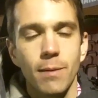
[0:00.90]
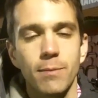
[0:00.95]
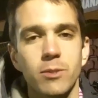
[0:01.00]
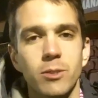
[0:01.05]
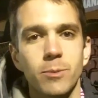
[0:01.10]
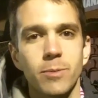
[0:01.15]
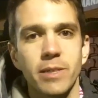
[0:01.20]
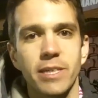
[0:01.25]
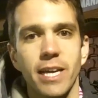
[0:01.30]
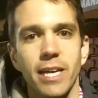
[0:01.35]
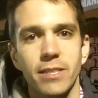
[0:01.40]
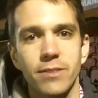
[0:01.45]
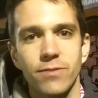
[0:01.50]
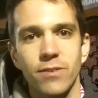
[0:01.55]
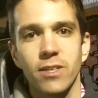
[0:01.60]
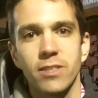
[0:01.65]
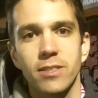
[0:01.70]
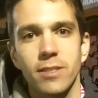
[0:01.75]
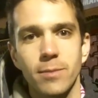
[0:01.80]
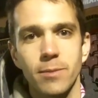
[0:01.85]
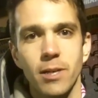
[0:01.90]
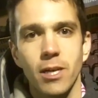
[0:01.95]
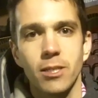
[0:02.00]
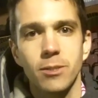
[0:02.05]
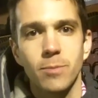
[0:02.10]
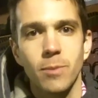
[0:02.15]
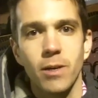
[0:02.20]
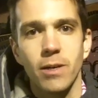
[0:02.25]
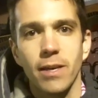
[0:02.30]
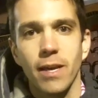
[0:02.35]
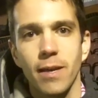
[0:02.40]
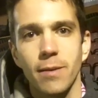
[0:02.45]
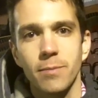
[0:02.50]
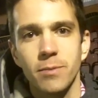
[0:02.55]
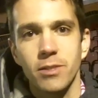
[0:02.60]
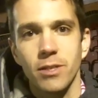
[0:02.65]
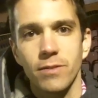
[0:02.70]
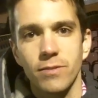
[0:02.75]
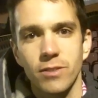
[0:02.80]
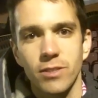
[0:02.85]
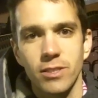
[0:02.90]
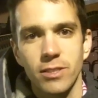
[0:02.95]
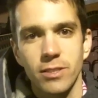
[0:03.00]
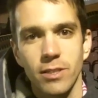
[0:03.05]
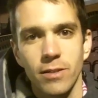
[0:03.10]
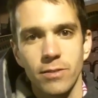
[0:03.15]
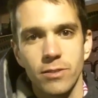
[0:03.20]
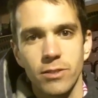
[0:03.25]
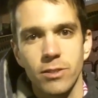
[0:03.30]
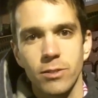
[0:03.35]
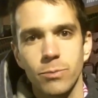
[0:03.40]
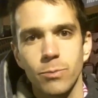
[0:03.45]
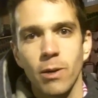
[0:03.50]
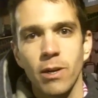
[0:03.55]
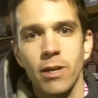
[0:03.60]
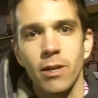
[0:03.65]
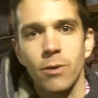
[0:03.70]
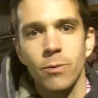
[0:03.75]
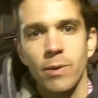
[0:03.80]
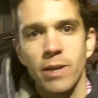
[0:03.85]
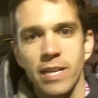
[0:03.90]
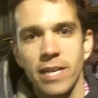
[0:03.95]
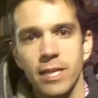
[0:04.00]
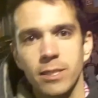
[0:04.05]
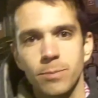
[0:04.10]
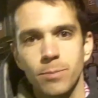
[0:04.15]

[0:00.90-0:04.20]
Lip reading: I'm John Wackay's first team coach Mark Hams after this afternoon's 1-0 win